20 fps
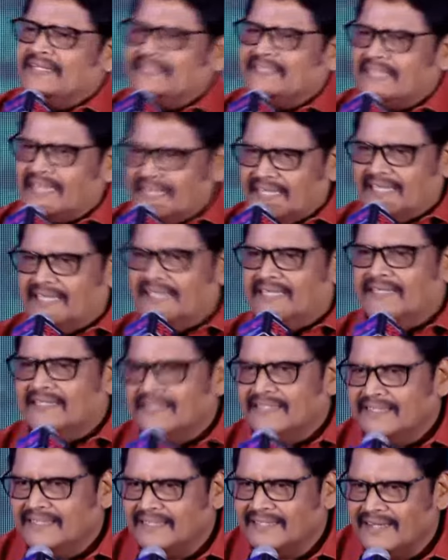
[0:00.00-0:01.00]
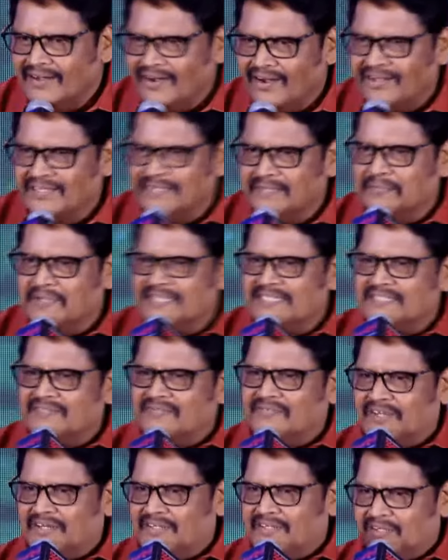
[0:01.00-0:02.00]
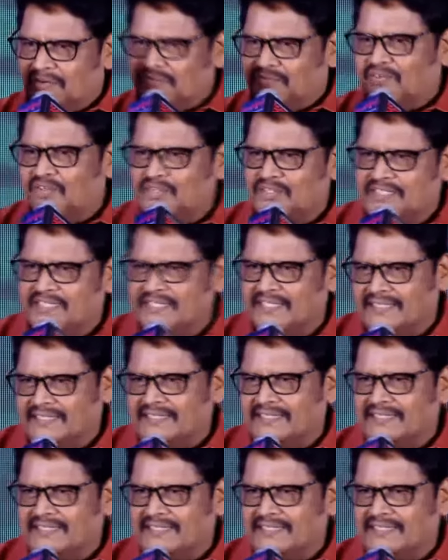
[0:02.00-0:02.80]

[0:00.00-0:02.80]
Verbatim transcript: Chanti, all the best for your future